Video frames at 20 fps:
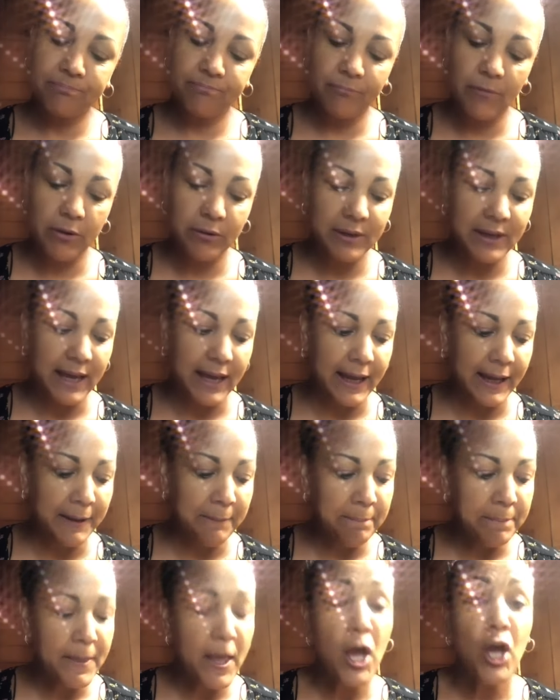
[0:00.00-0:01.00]
Okay.
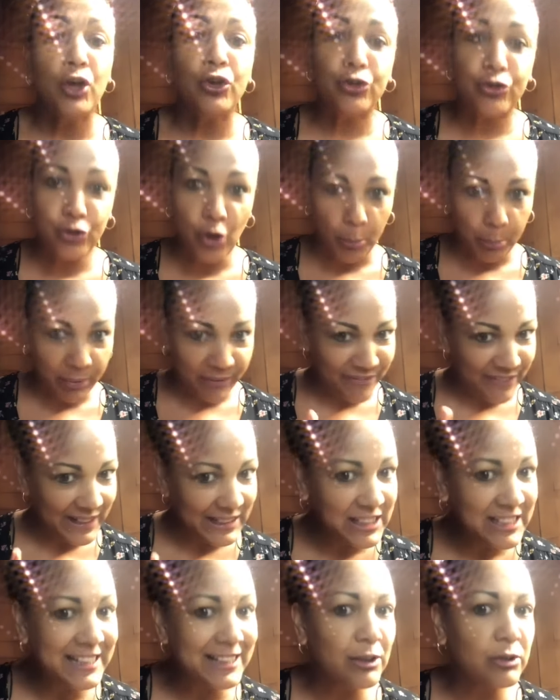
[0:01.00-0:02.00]
Stop
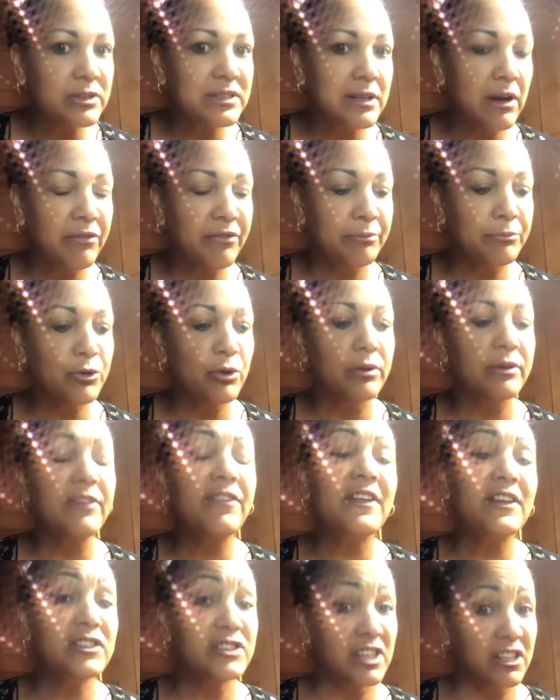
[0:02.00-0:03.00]
preventing yourself from doing the
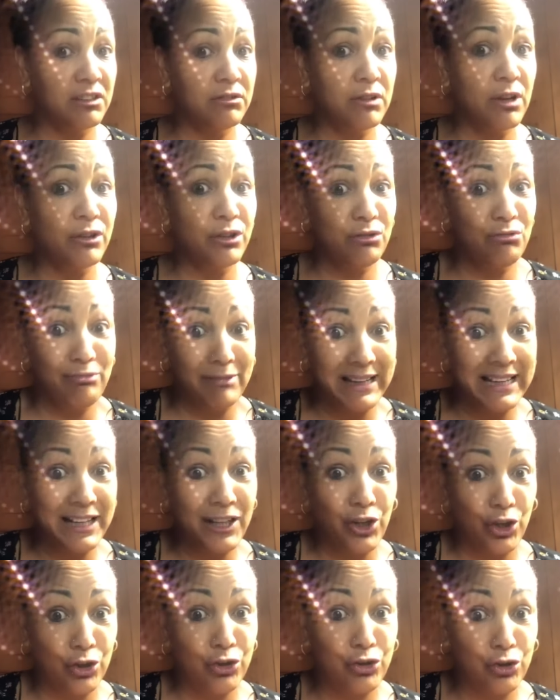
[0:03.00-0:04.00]
things that you know you really
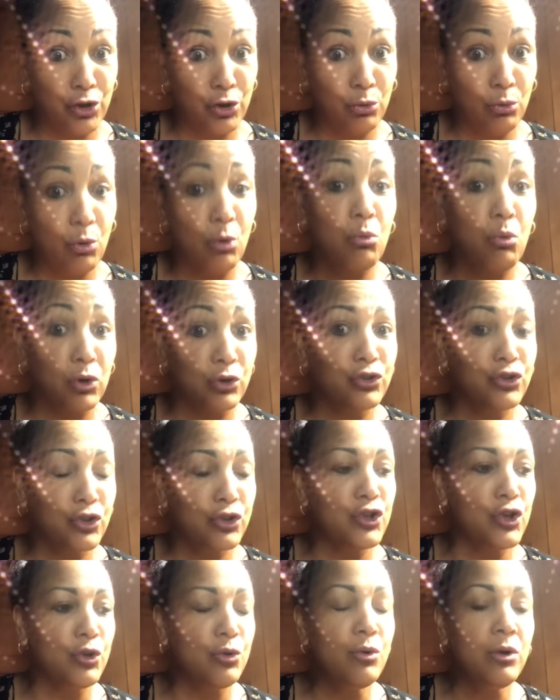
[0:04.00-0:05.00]
could do or want to
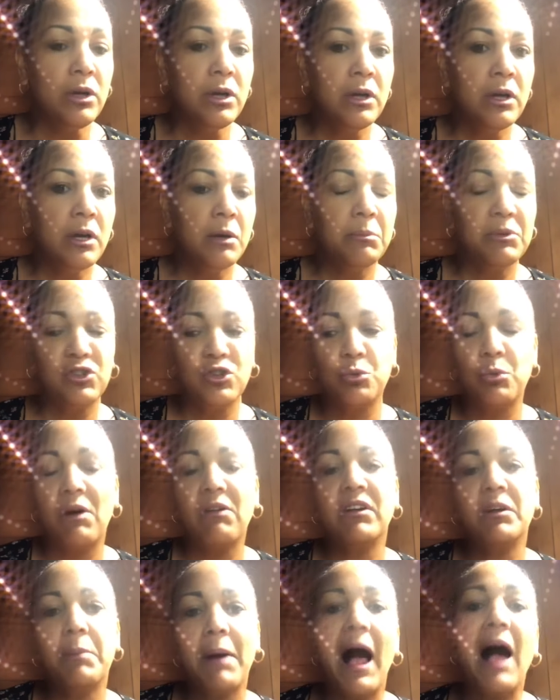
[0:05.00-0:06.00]
do, but you're
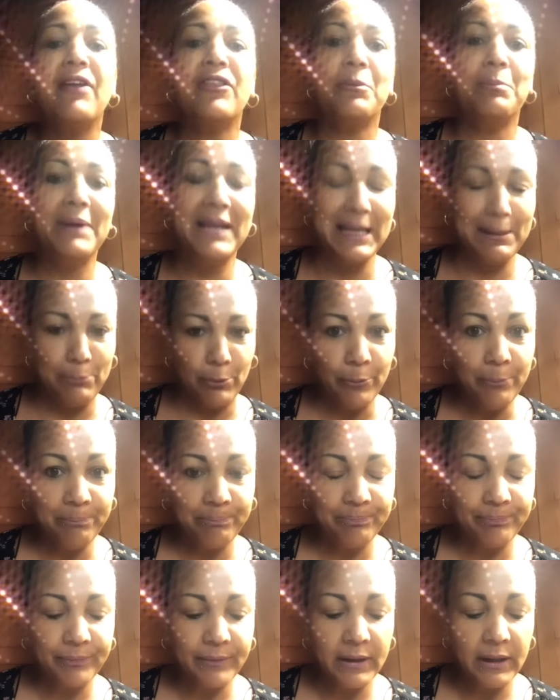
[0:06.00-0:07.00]
worried about other people.
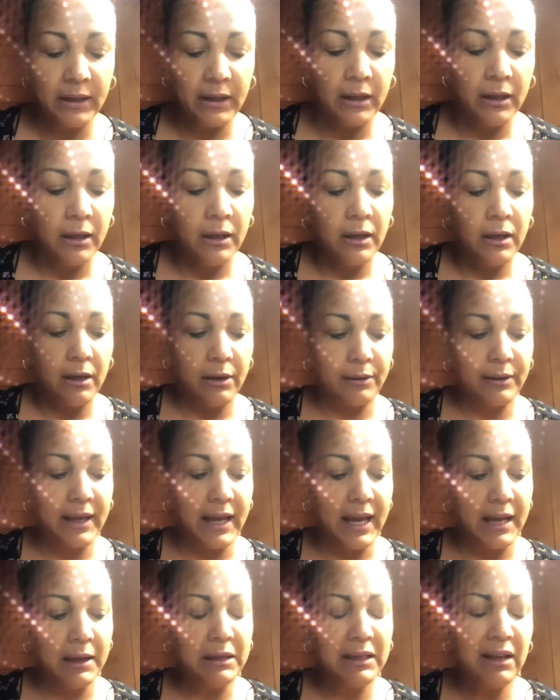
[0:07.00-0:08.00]

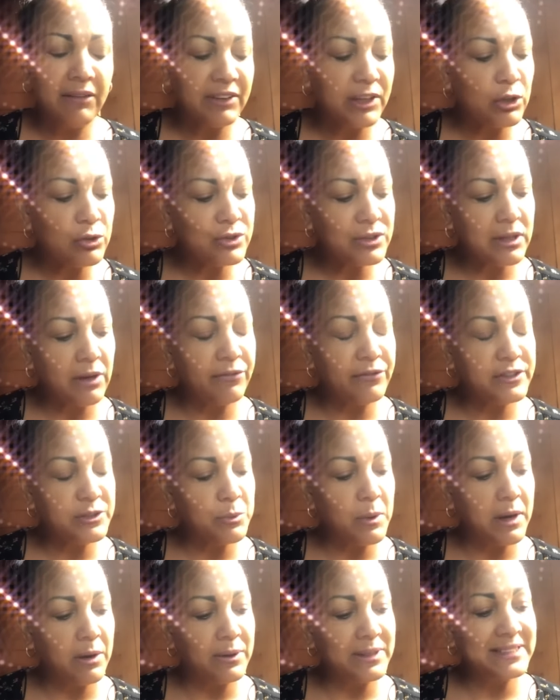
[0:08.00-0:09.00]
Okay. Loving yourself as
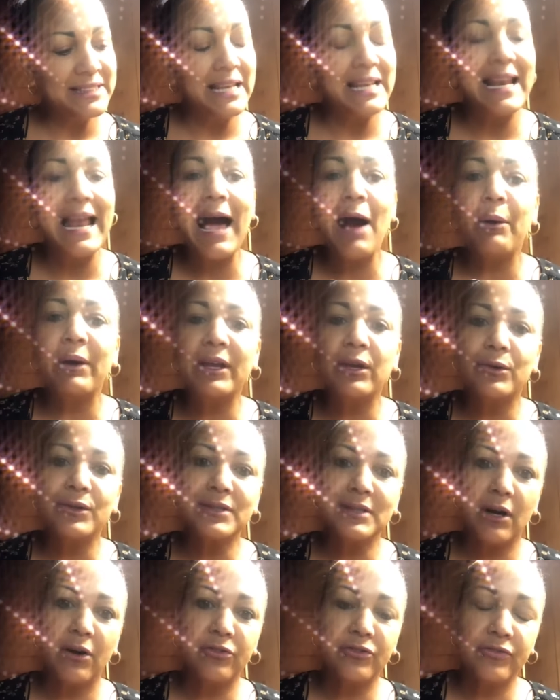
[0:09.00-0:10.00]
well is allowing
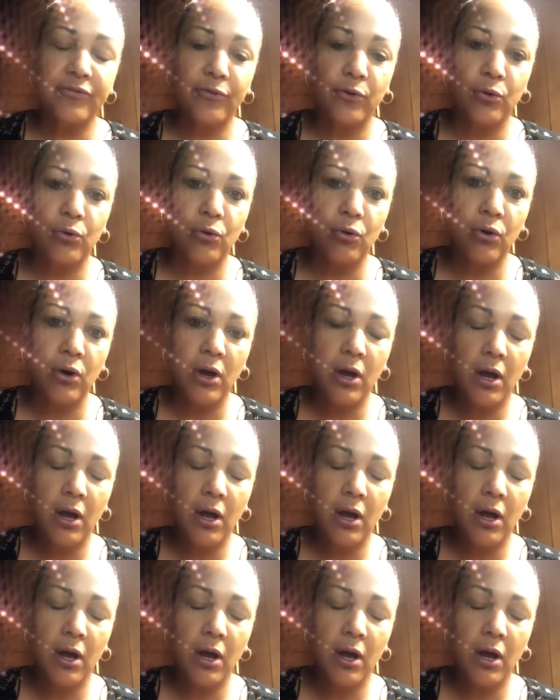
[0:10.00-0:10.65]
yourself for